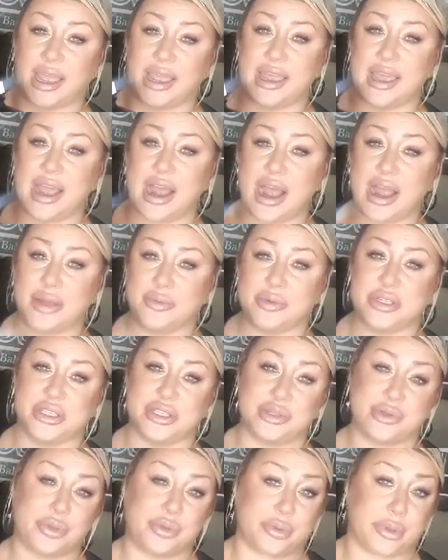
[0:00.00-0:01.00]
I would do
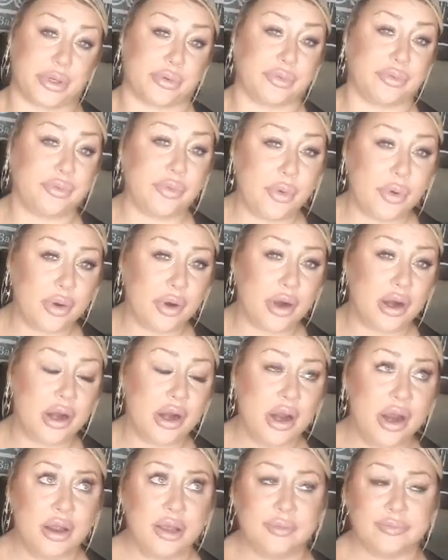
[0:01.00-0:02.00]
3 or 4,
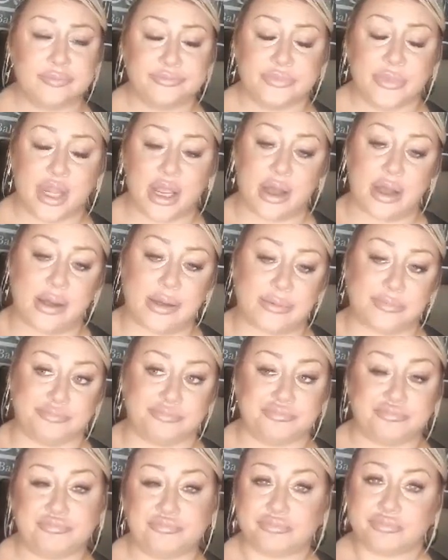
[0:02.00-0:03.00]
kind
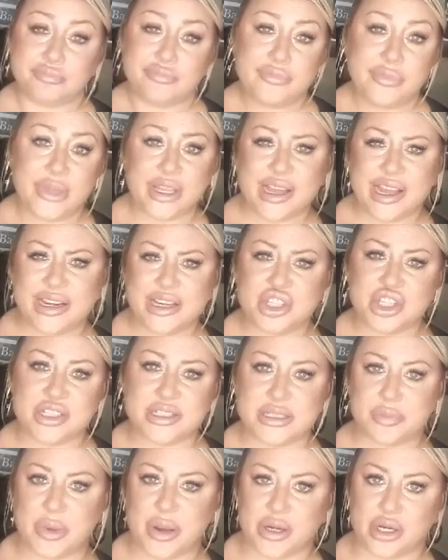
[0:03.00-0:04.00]
of just
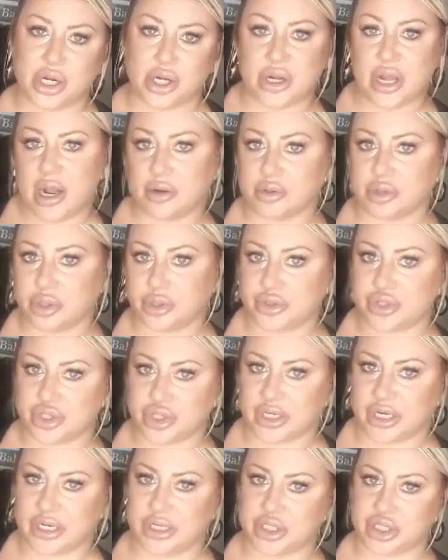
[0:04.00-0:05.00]
depending on how close you're getting
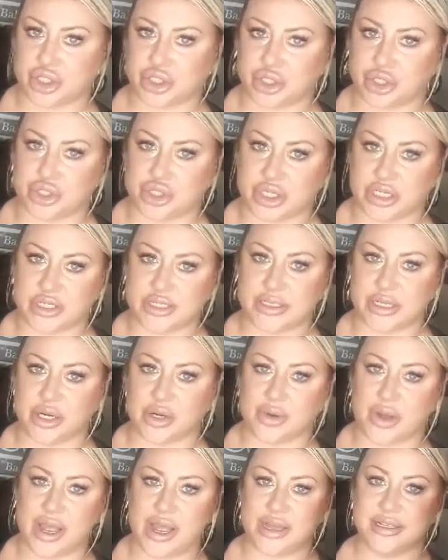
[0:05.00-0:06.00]
to surgery. So
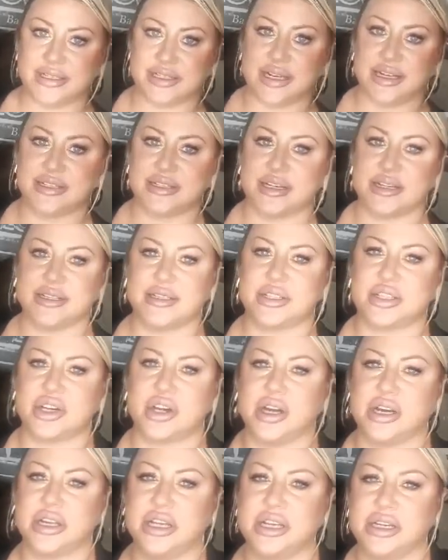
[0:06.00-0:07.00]
SSS
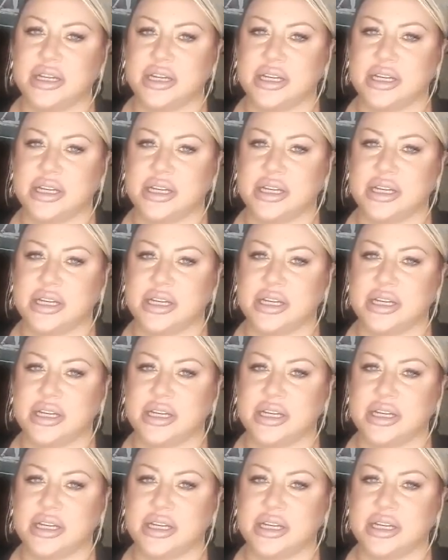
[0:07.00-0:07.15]
Tonic